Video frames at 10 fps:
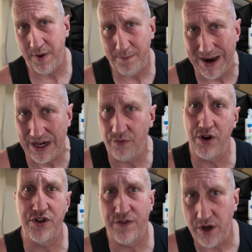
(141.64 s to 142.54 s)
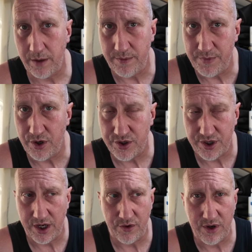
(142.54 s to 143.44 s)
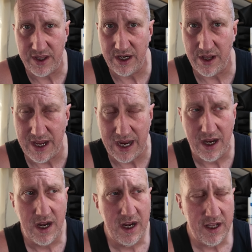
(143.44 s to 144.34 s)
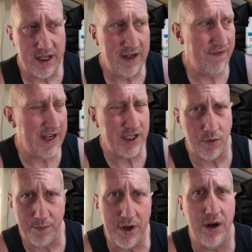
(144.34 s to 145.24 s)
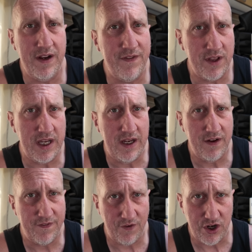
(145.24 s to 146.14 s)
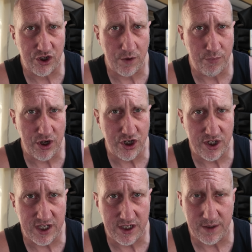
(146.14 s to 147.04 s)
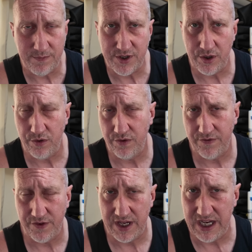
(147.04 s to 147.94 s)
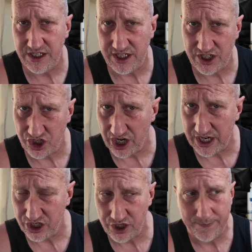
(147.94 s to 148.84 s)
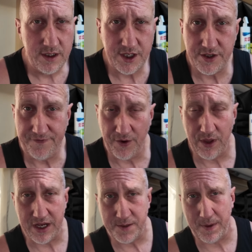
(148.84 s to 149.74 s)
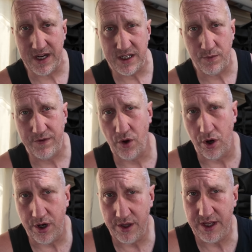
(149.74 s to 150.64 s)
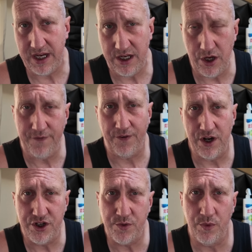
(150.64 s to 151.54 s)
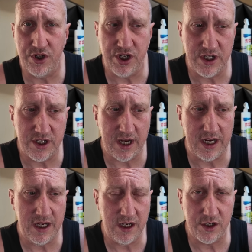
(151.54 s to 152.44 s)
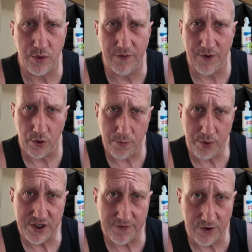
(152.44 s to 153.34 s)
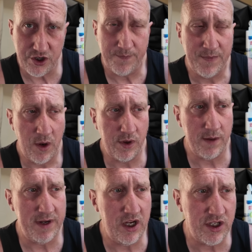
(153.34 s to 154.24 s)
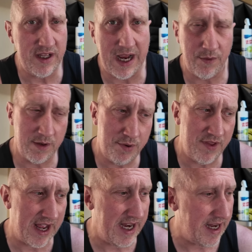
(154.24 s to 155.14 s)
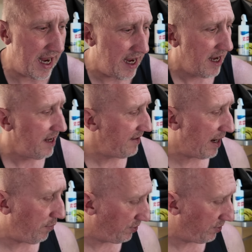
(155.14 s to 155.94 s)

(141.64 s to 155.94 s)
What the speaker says: backrush of carbon monoxide or anything like that. The vents were purely for the fridge compression system for the heat exchange. So to fill that space, we've got the new fridge, which is a 12 volt compressor fridge. We're going to be using that. We're going to put that in there. That